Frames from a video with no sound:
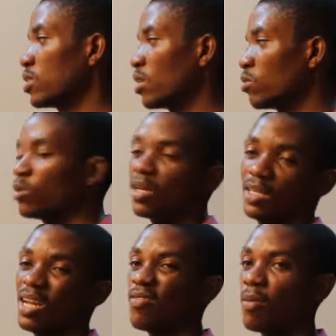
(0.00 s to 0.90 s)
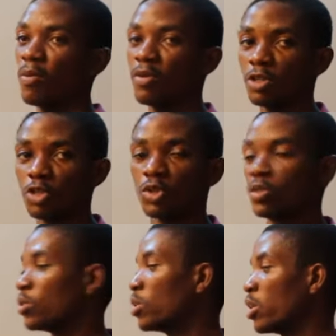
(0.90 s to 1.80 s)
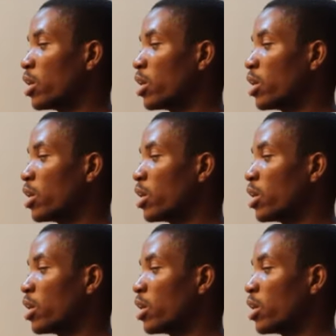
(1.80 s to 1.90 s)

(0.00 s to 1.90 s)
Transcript: Then we'll look at evaporation